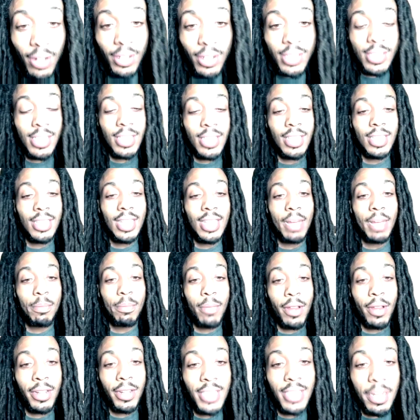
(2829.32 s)
It looked like
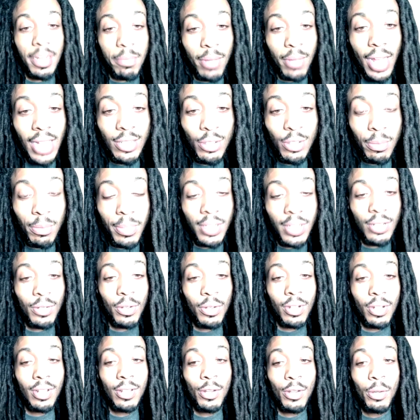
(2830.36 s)
Mary J. Blige gonna be
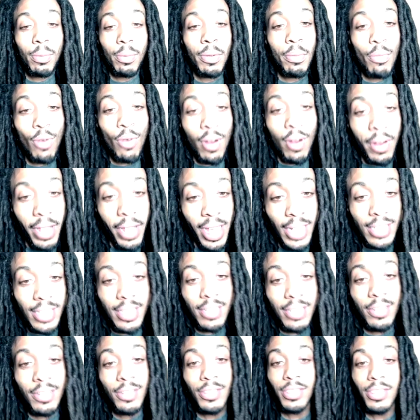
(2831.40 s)
doing a little bit more
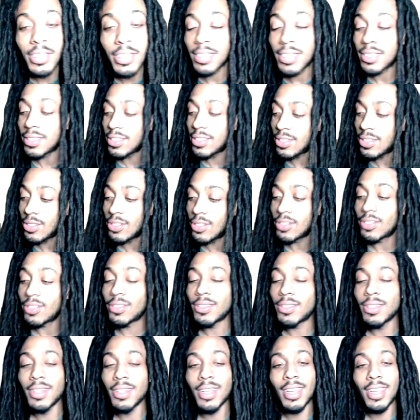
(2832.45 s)
acting on season 2.
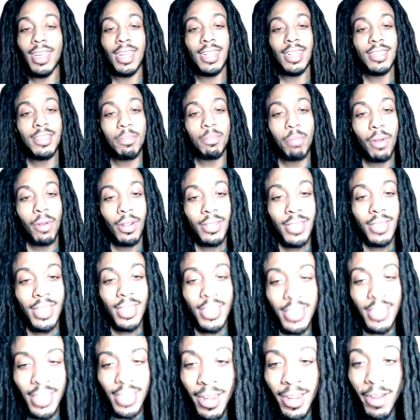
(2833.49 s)
And that's the part that
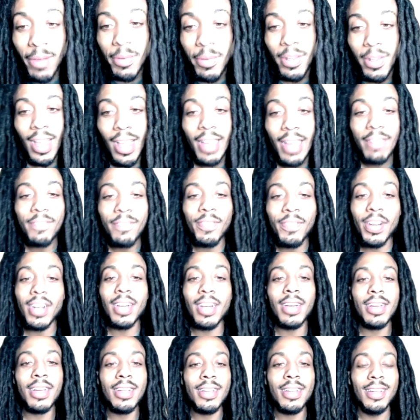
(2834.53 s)
scared me. Like,
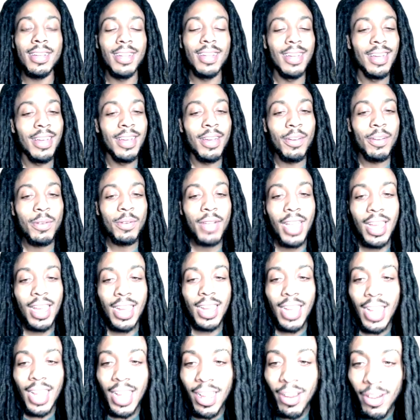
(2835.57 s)
fuck. We gotta
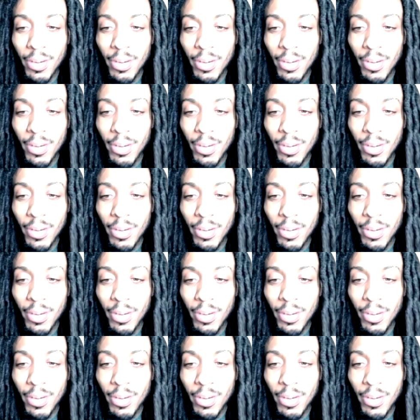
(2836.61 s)
have her.